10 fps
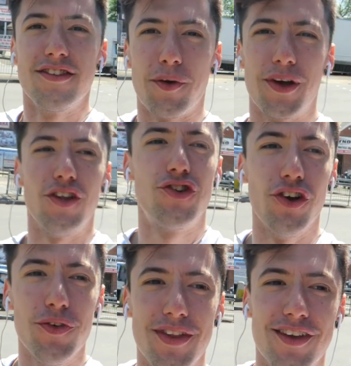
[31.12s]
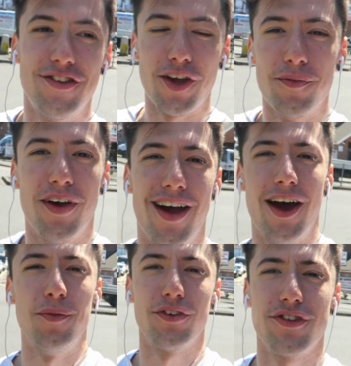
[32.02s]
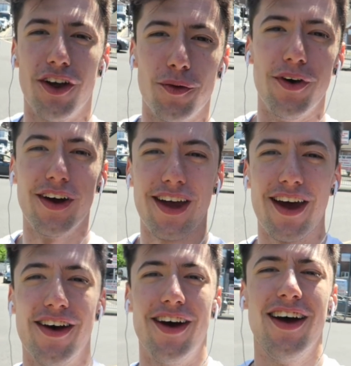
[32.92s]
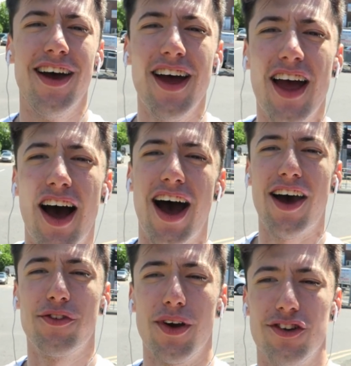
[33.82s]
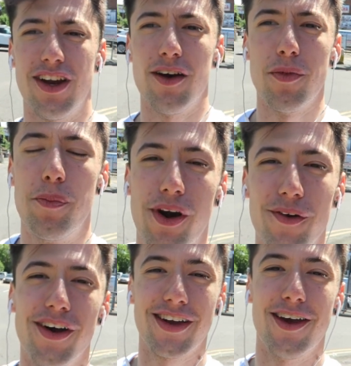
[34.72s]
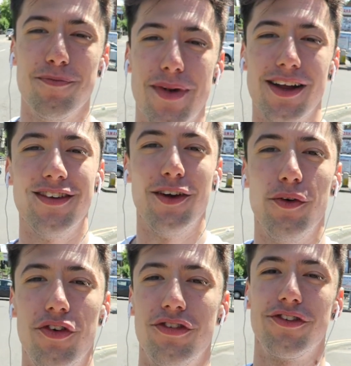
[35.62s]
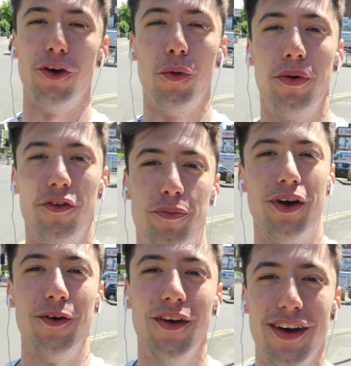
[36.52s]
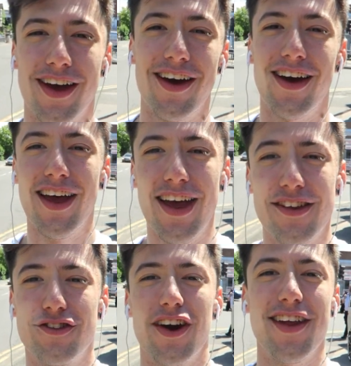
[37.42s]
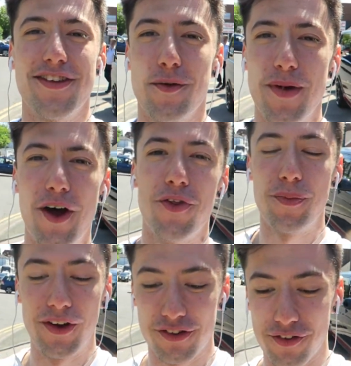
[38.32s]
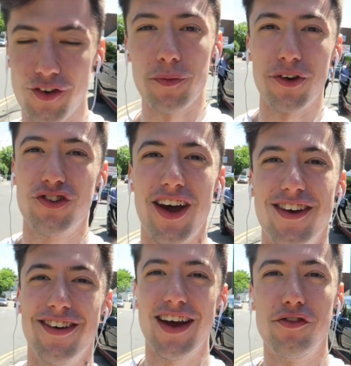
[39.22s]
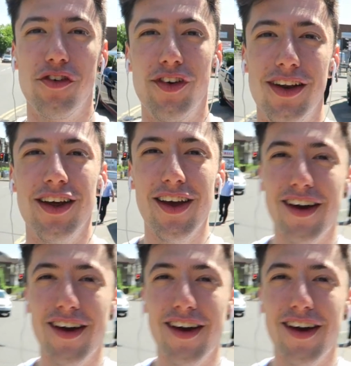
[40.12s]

So we're gonna join you in the gym and we'll start the workout. I have to actually have my pre-workout manually with a scoop of pre-workout straight into the mouth because I forgot my shaker and everything.